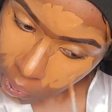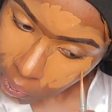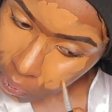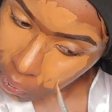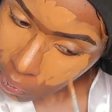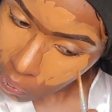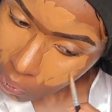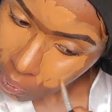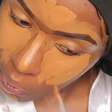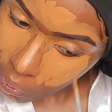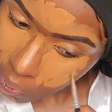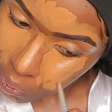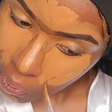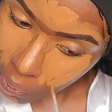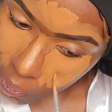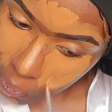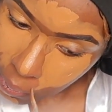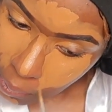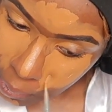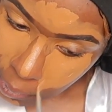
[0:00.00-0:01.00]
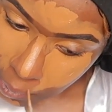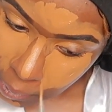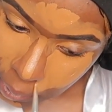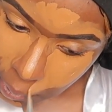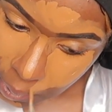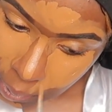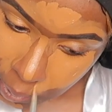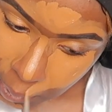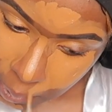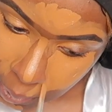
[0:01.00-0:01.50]
Especially this is the summer
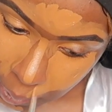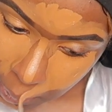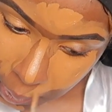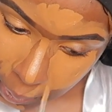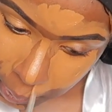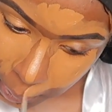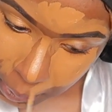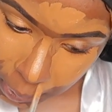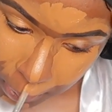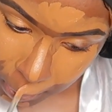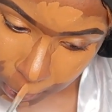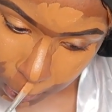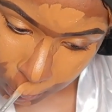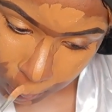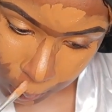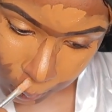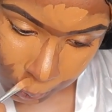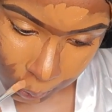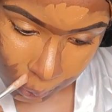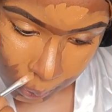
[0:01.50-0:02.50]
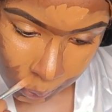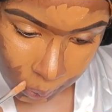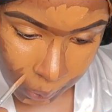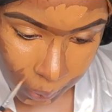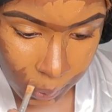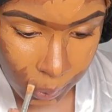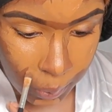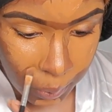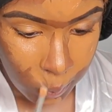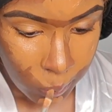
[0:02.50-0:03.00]
hack. Like, I learned this
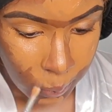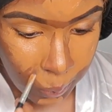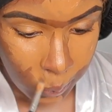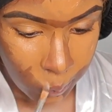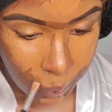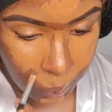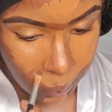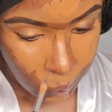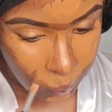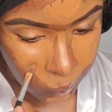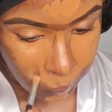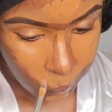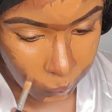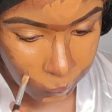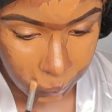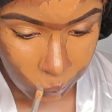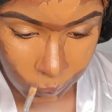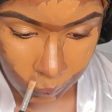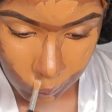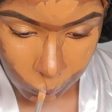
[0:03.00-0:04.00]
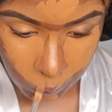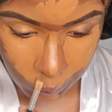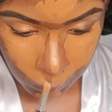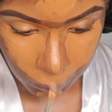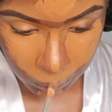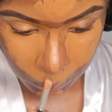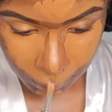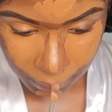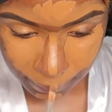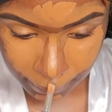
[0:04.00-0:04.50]
from Jackie Aina,
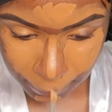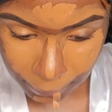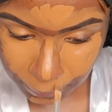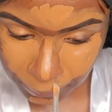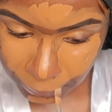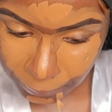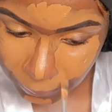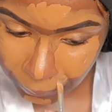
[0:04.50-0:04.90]
never went back.